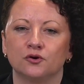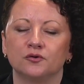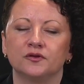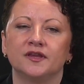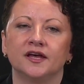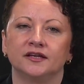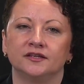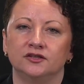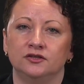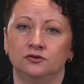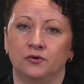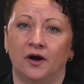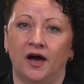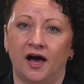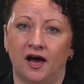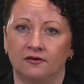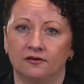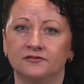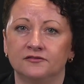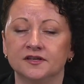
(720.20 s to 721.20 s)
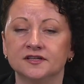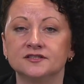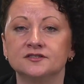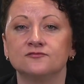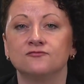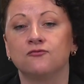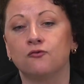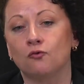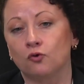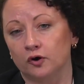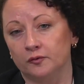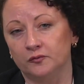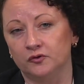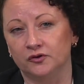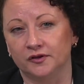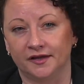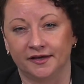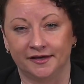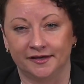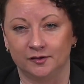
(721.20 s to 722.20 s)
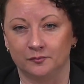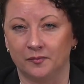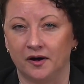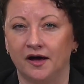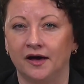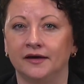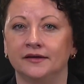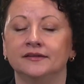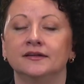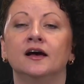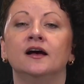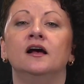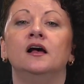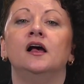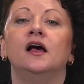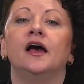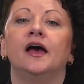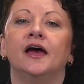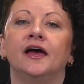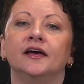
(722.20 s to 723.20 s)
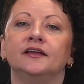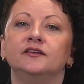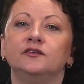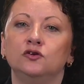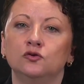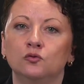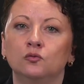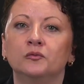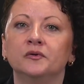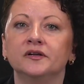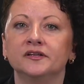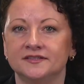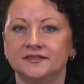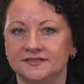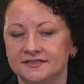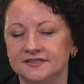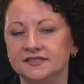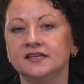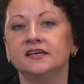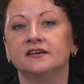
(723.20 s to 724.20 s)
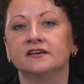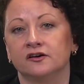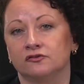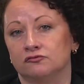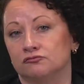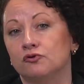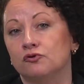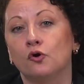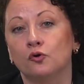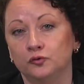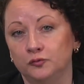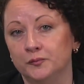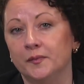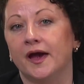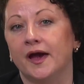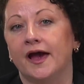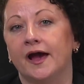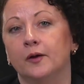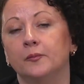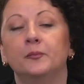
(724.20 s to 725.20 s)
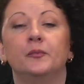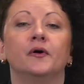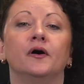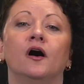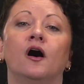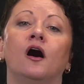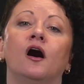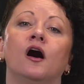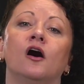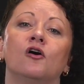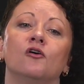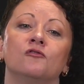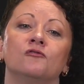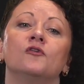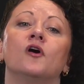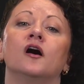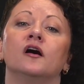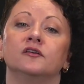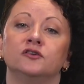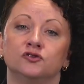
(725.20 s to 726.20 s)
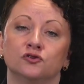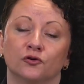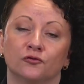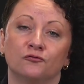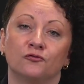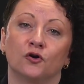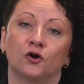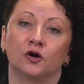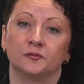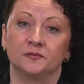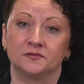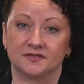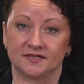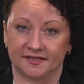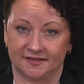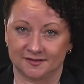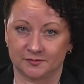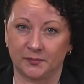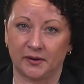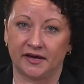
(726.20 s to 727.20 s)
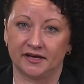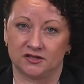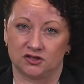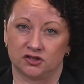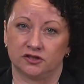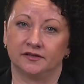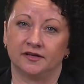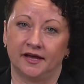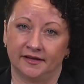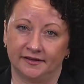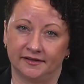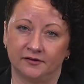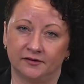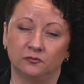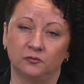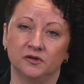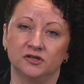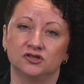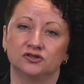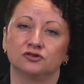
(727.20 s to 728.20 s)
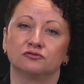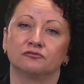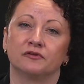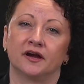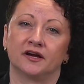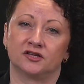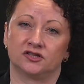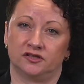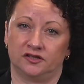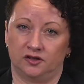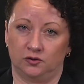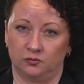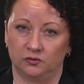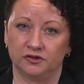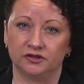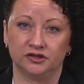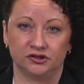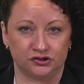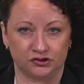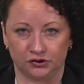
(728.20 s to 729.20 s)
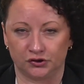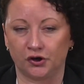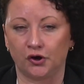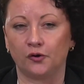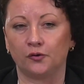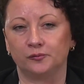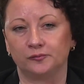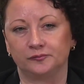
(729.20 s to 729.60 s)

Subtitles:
that you have this formula in mind, and you will see a roadmap of your firm's expansion and which direction it would need to go.